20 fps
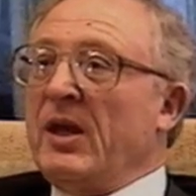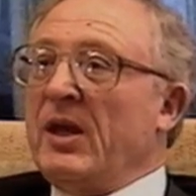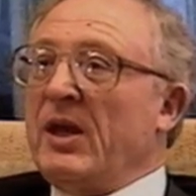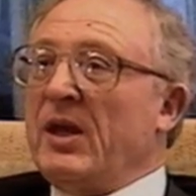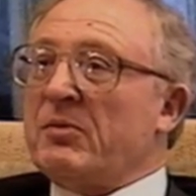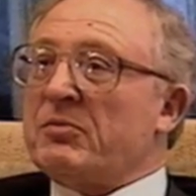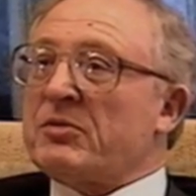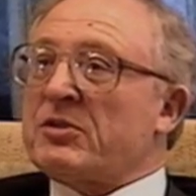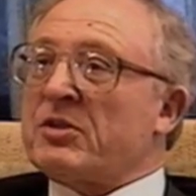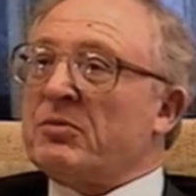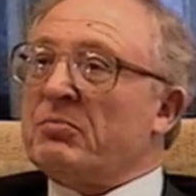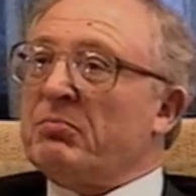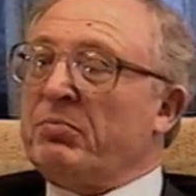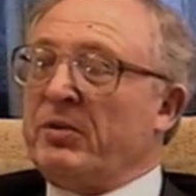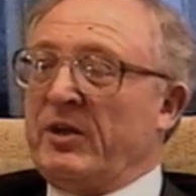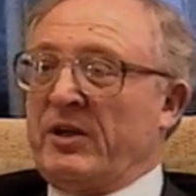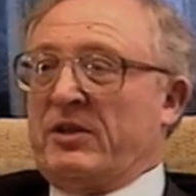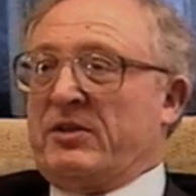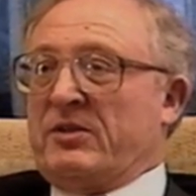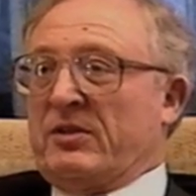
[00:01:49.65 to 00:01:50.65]
It was
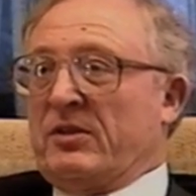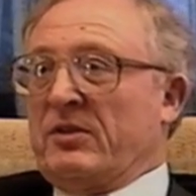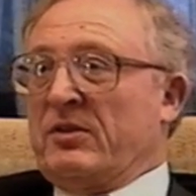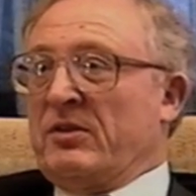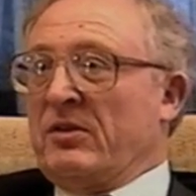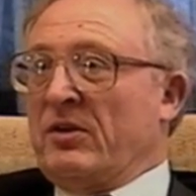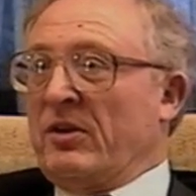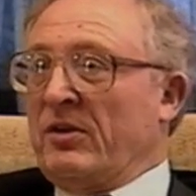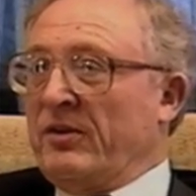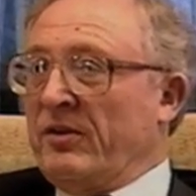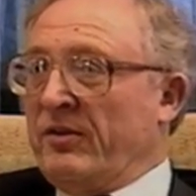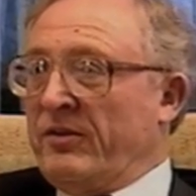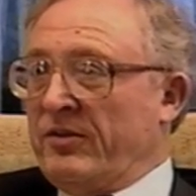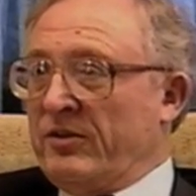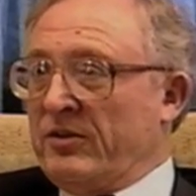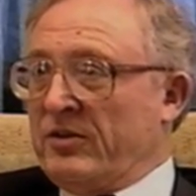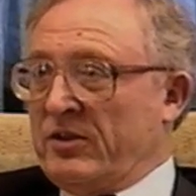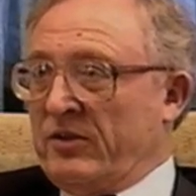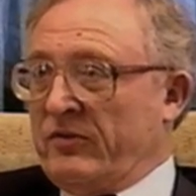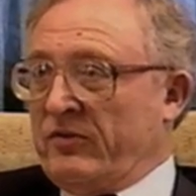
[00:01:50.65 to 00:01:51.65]
completed on the
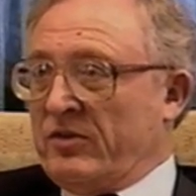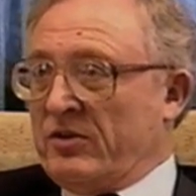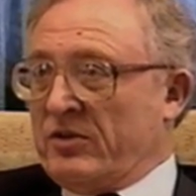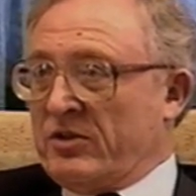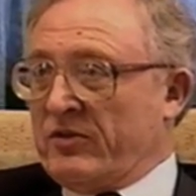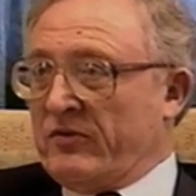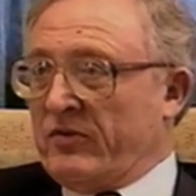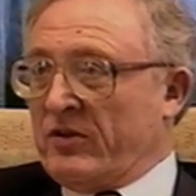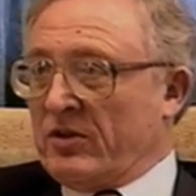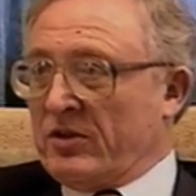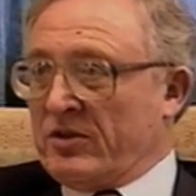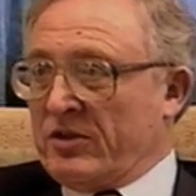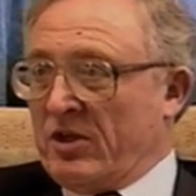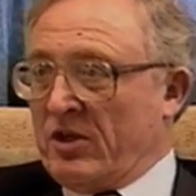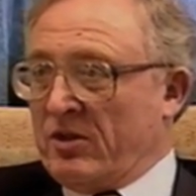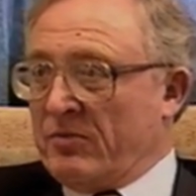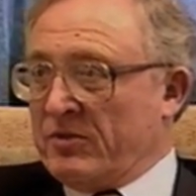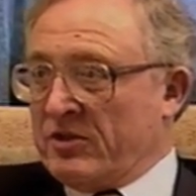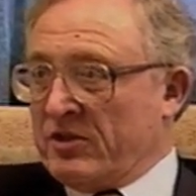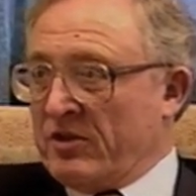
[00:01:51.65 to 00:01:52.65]
31st of
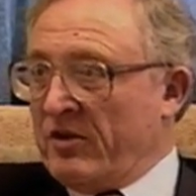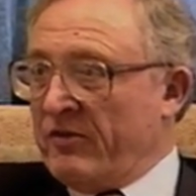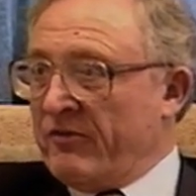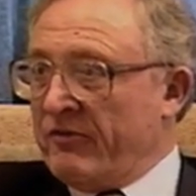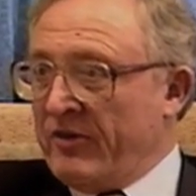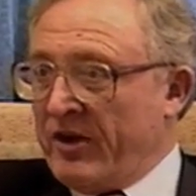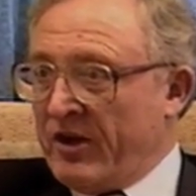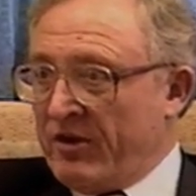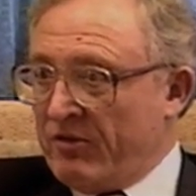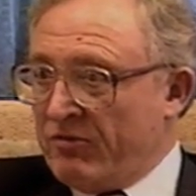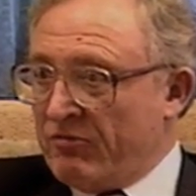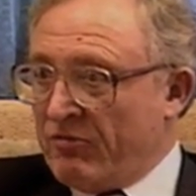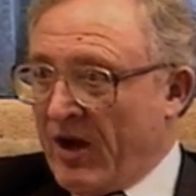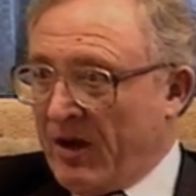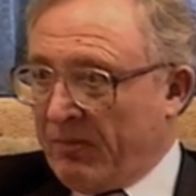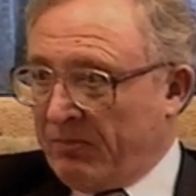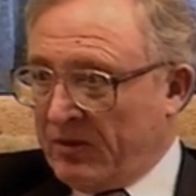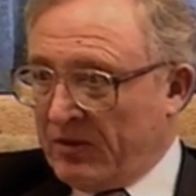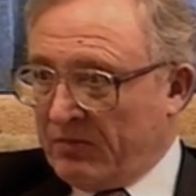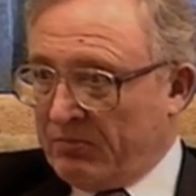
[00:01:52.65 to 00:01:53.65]
October, so a very
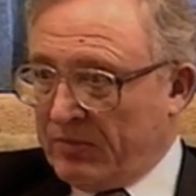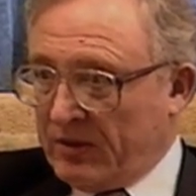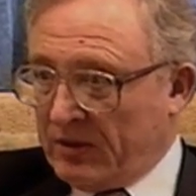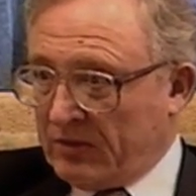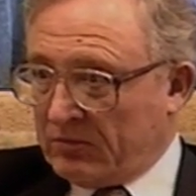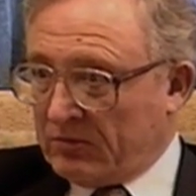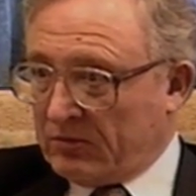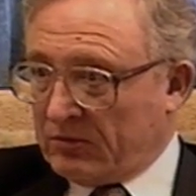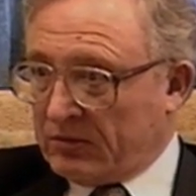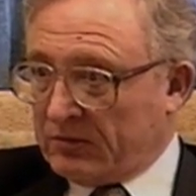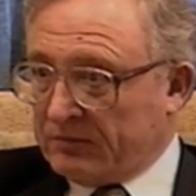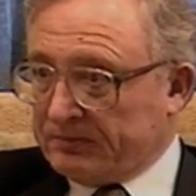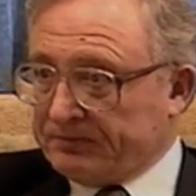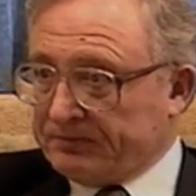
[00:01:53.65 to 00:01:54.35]
rapid build.